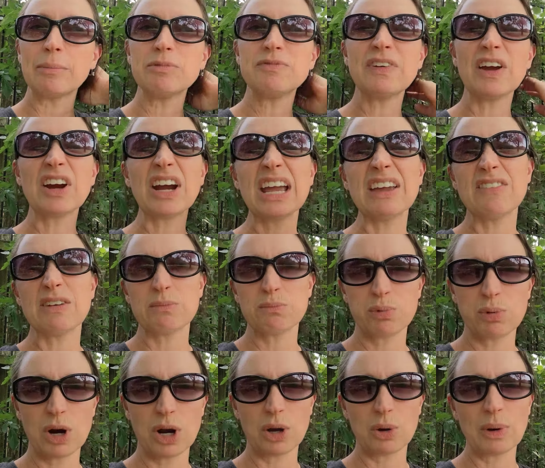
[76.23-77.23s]
Fairhaven
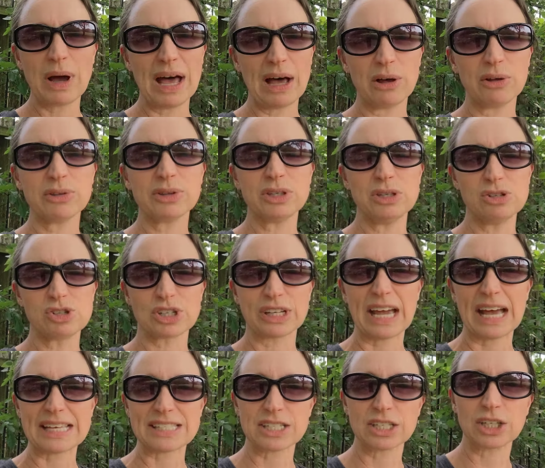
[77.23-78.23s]
Pro Health usually
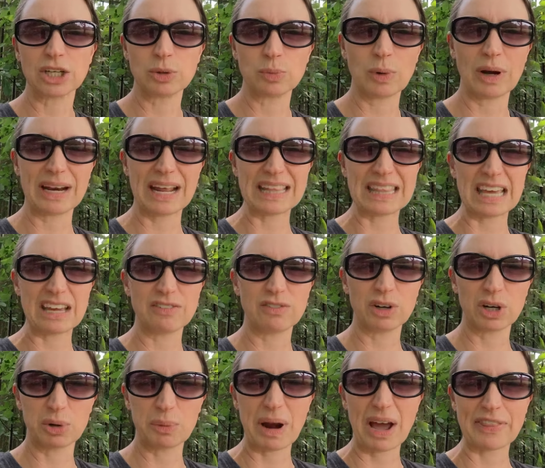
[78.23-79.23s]
has a good one, I think,
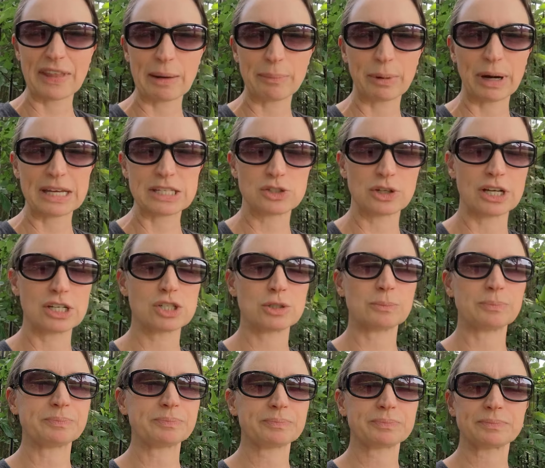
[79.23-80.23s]
for around that price range.
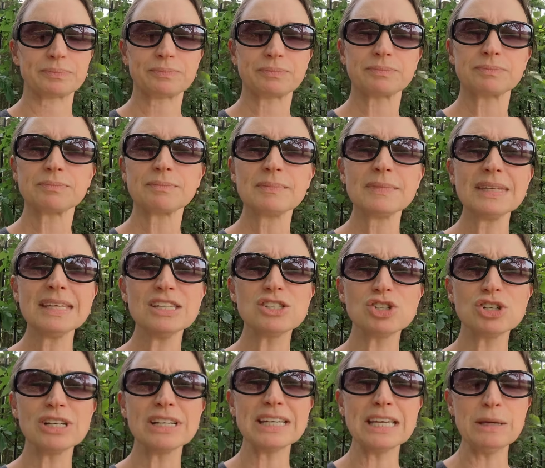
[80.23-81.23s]

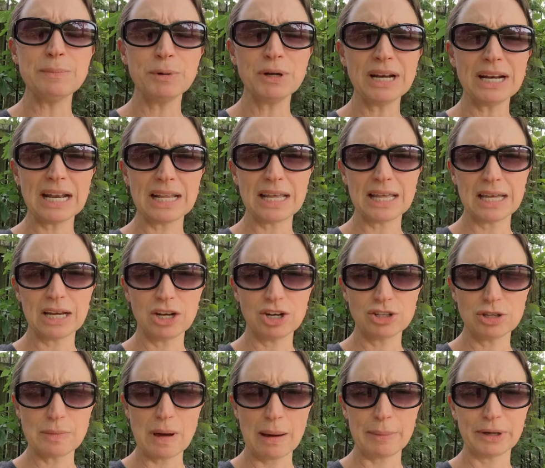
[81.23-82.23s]
So you're going to keep your
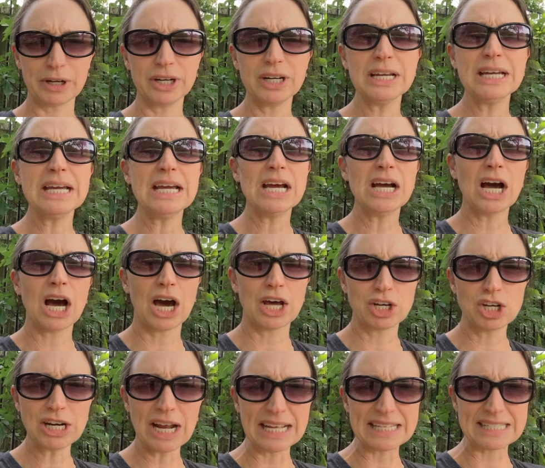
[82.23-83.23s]
thermometer on
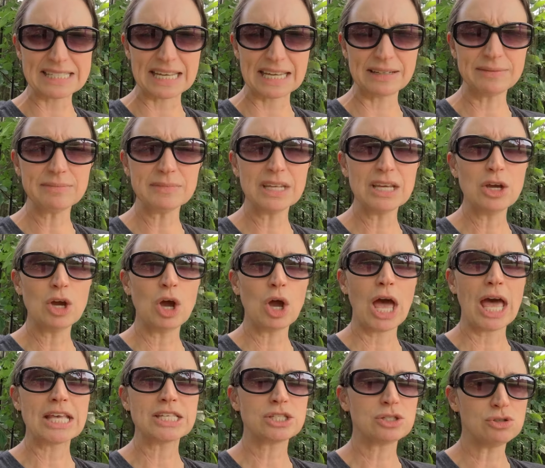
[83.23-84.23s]
your nightstand.
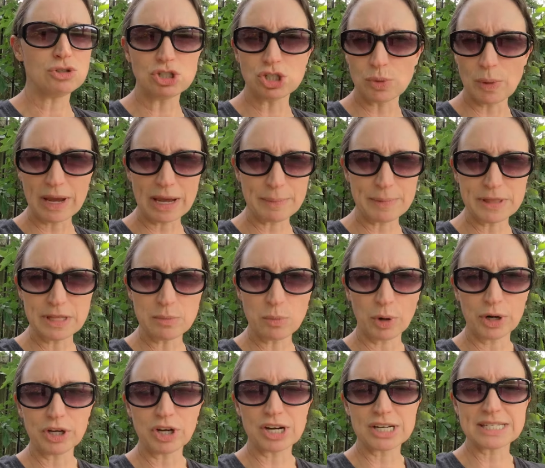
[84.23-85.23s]
As soon as you wake up in the
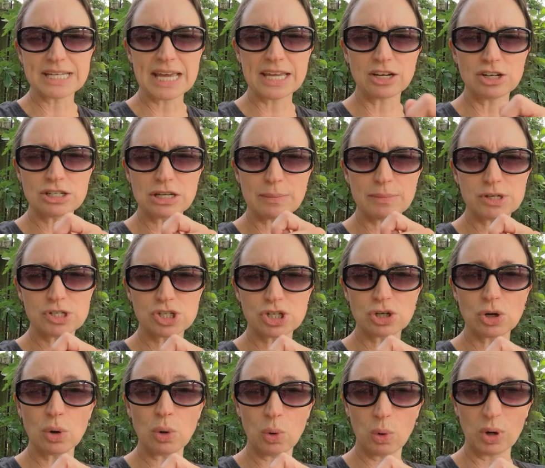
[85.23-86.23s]
morning, you're going to take your
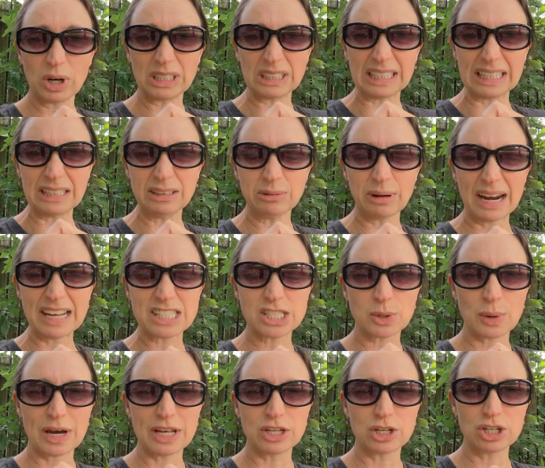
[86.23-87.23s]
temperature orally, right?
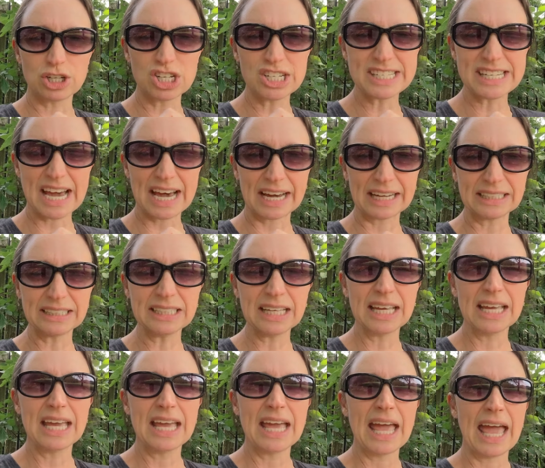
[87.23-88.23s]
So under your tongue,
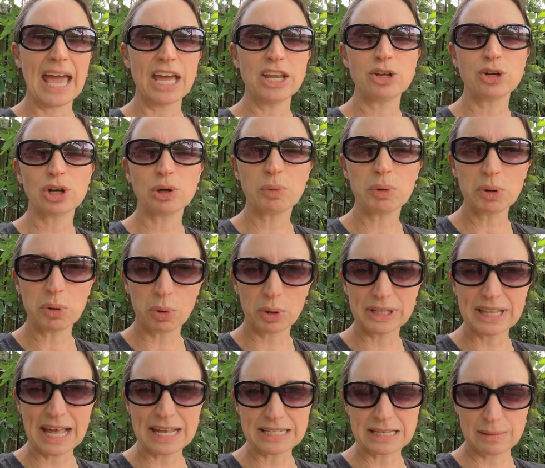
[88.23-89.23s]
and you're going to
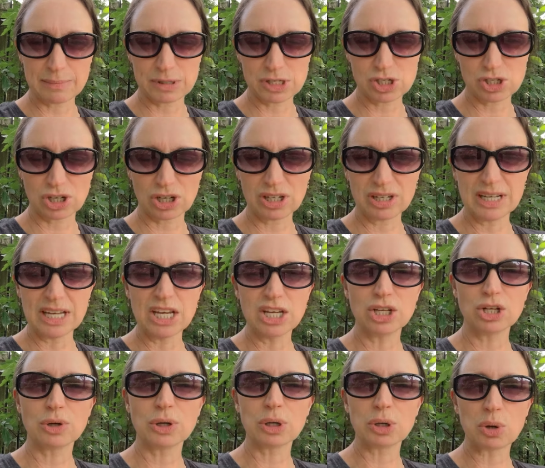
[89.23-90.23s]
record that temperature.
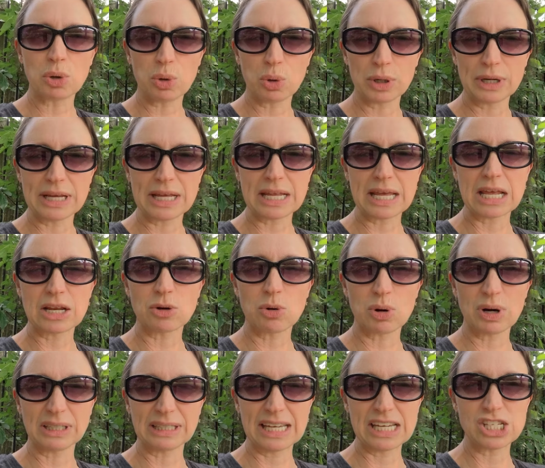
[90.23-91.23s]
You're going to record it in
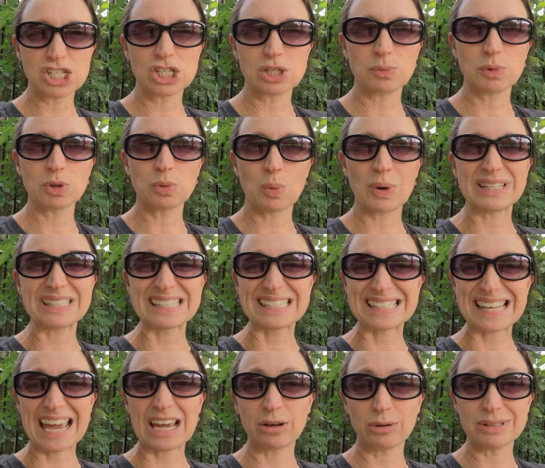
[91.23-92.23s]
correlation with what
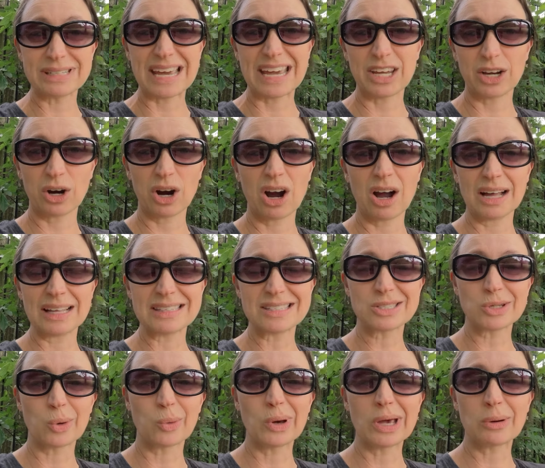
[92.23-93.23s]
cycle day you're on.
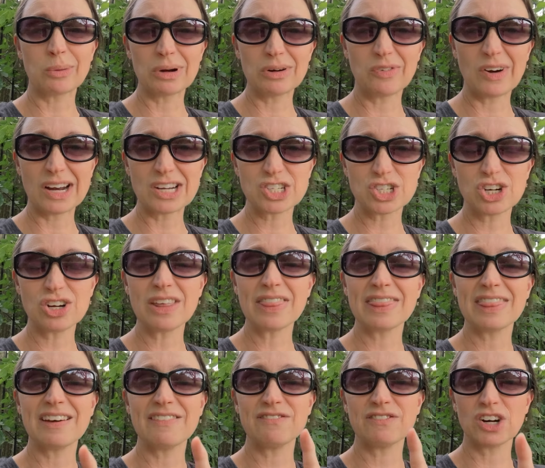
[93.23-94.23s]
So quick refresher,
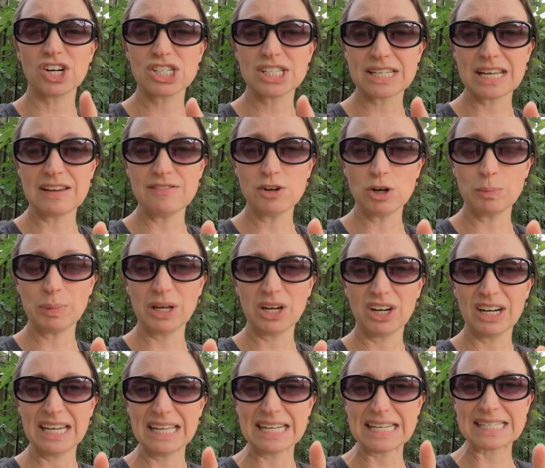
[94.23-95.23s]
the first day of your
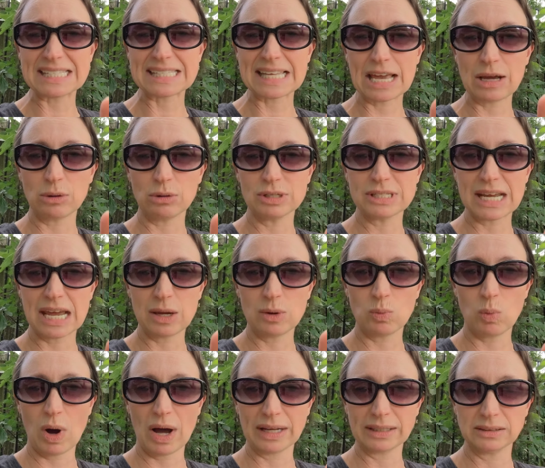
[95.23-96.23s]
period is cycle day
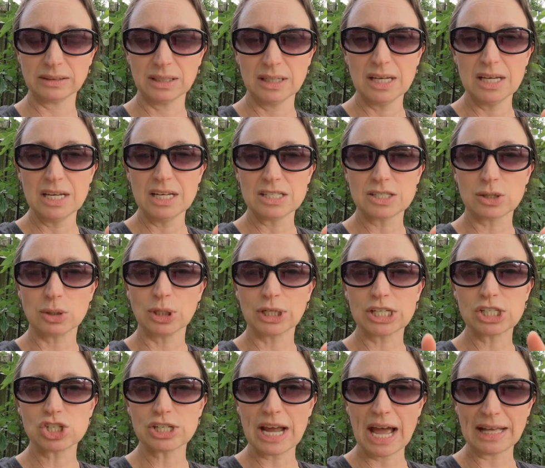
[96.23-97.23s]
1. So look
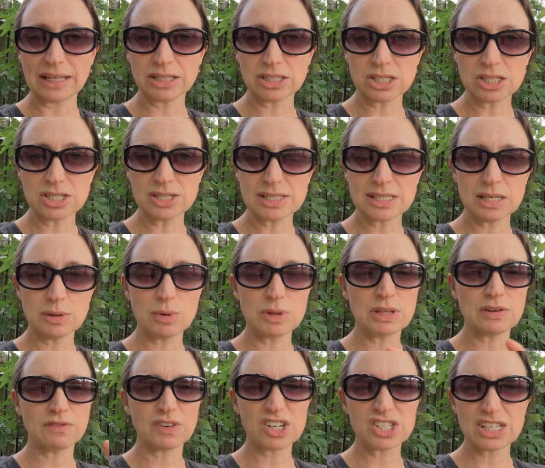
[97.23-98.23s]
at your calendar, see when
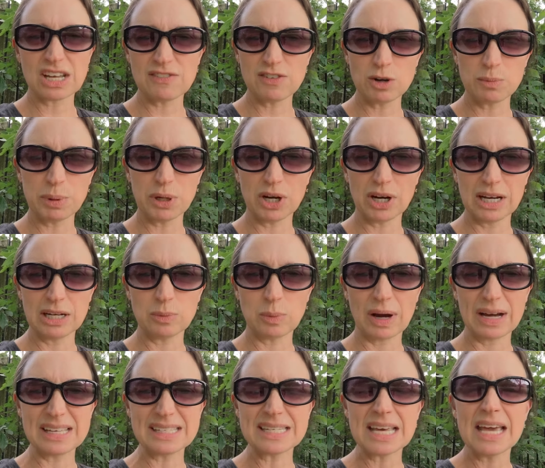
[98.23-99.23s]
the first day of your period
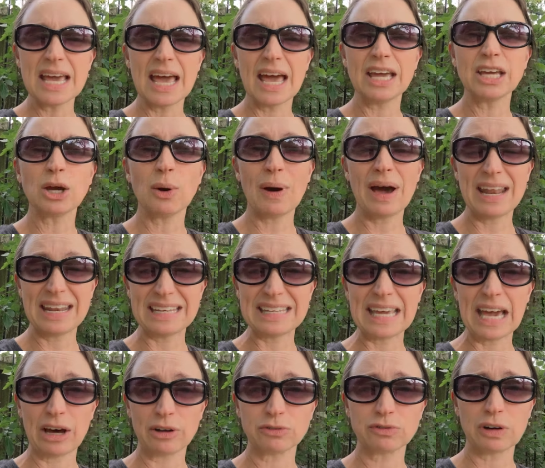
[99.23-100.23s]
was, and go ahead and
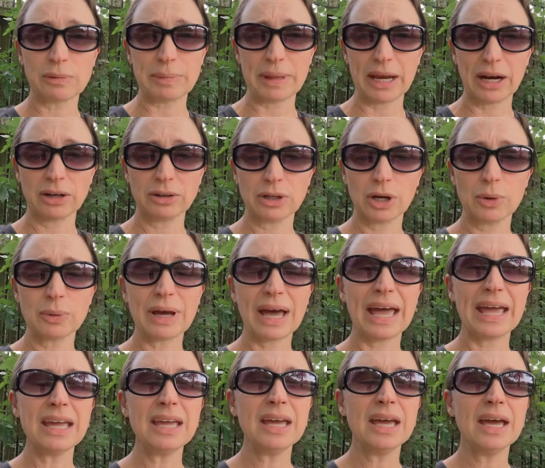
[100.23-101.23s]
count from there,
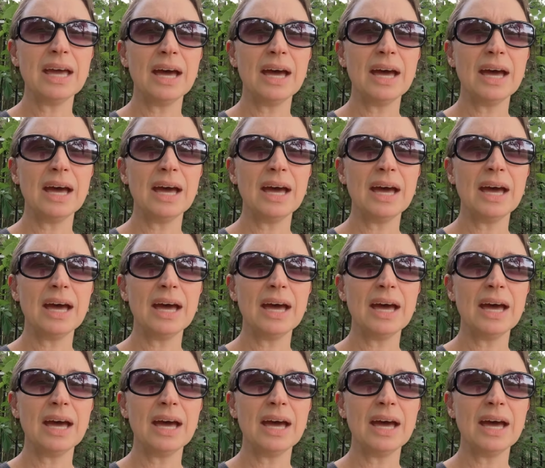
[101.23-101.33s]
okay?